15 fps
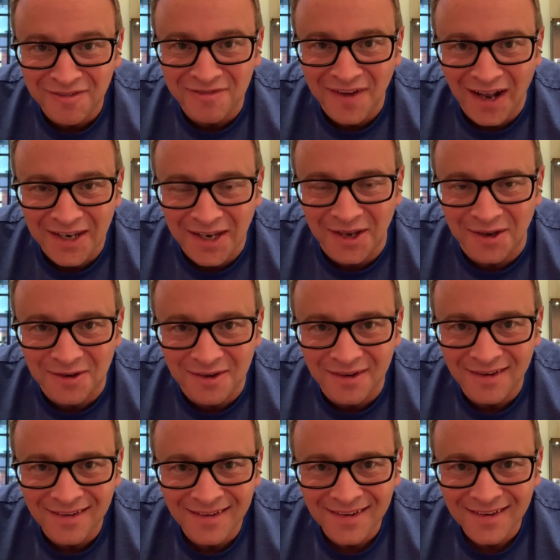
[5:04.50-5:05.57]
value
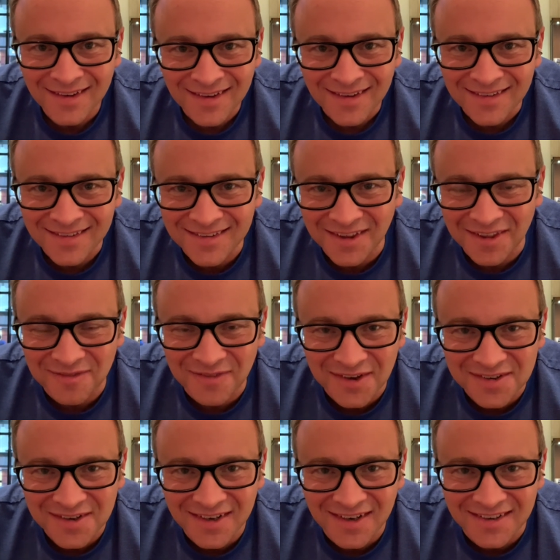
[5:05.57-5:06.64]
to the
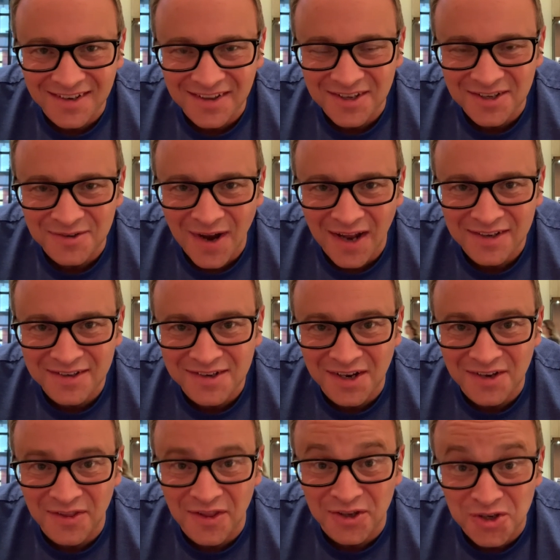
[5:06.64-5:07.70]
vision and to the strategy
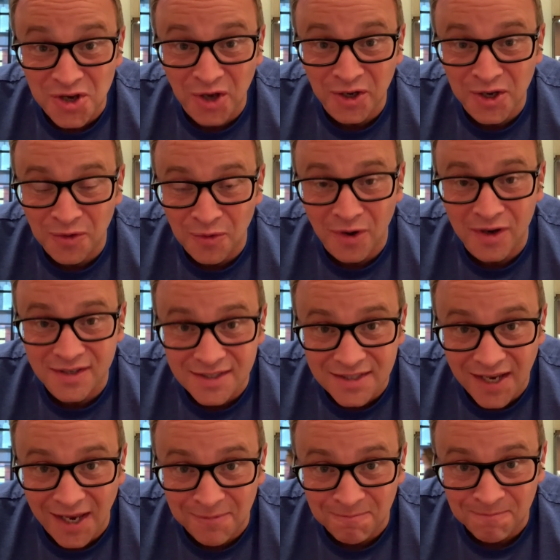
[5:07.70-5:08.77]
and the journey you're on as a
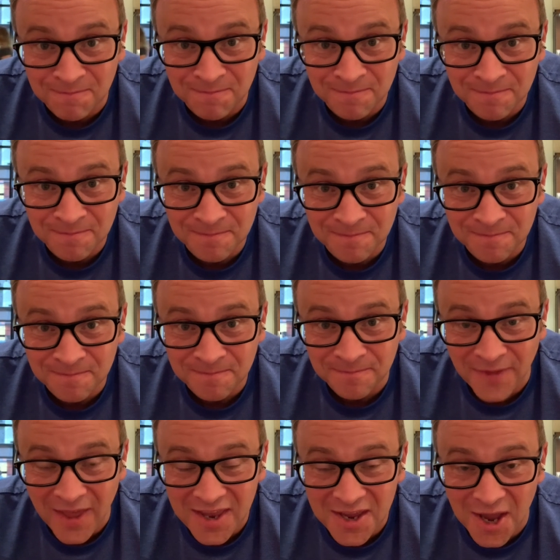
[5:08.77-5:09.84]
team.
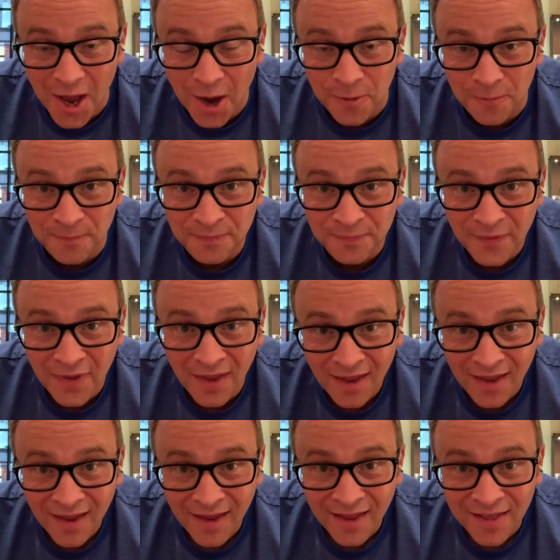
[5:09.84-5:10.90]
There you go.
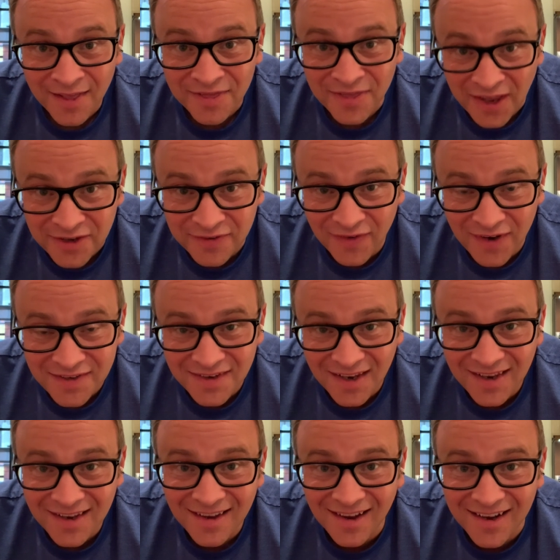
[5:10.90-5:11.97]
Thanks for listening.
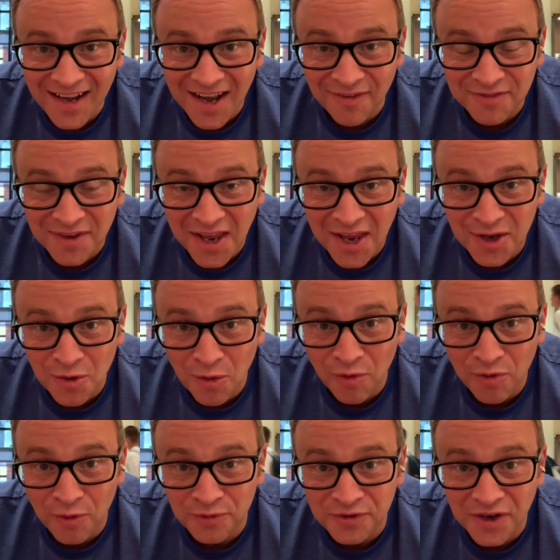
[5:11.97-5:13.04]
I'd love to hear your
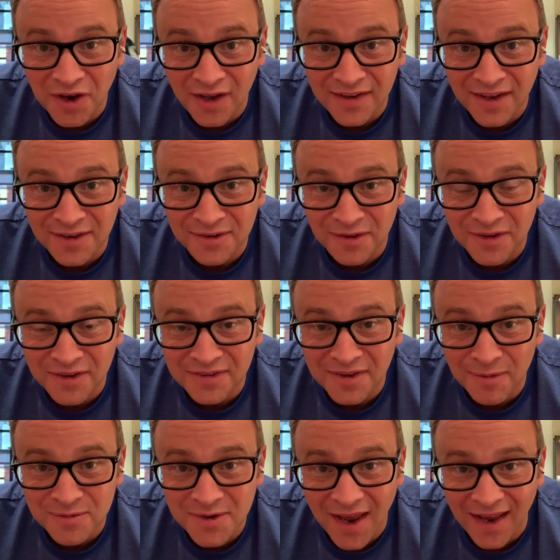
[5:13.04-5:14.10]
thoughts and ideas on this
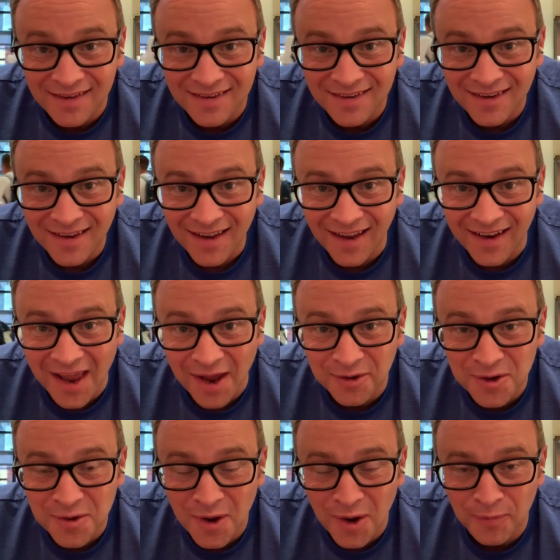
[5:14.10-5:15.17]
subject and how
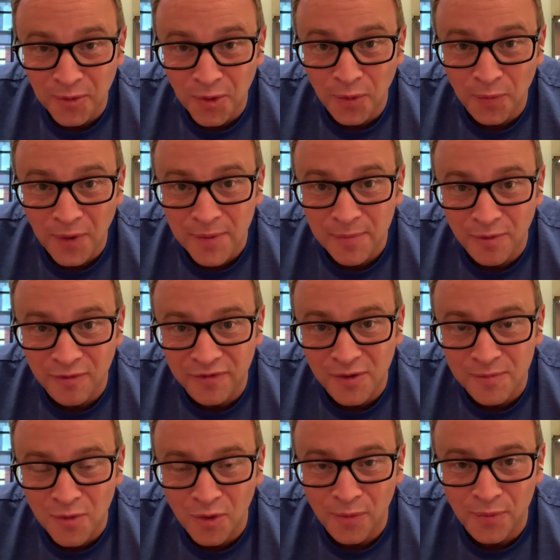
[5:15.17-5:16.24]
you help your people feel
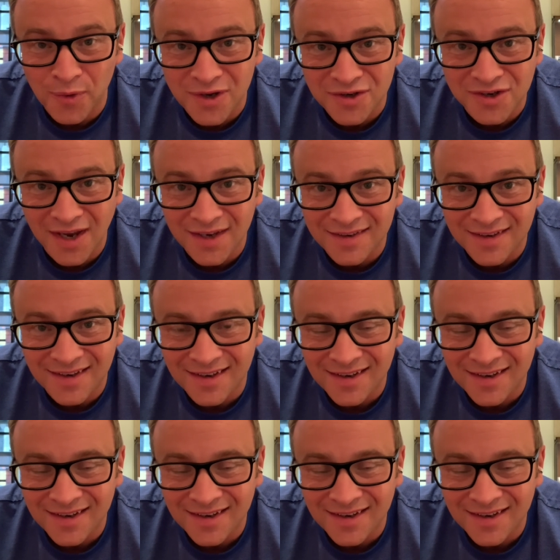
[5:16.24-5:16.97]
more appreciated.